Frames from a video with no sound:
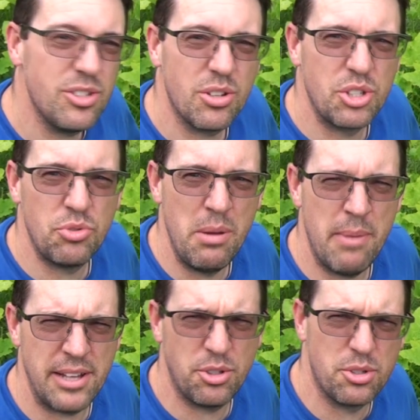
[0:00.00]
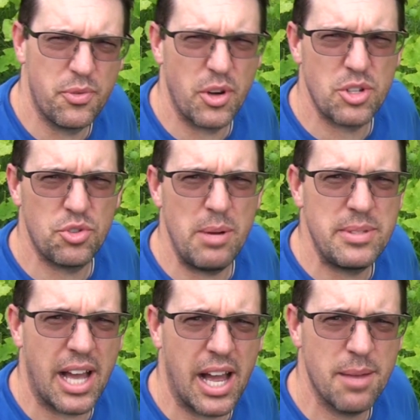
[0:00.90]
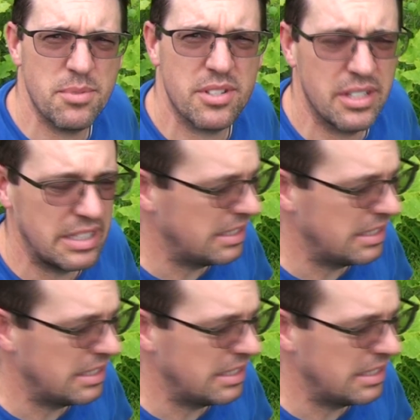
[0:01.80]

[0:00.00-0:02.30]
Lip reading: your extreme measures for extreme times.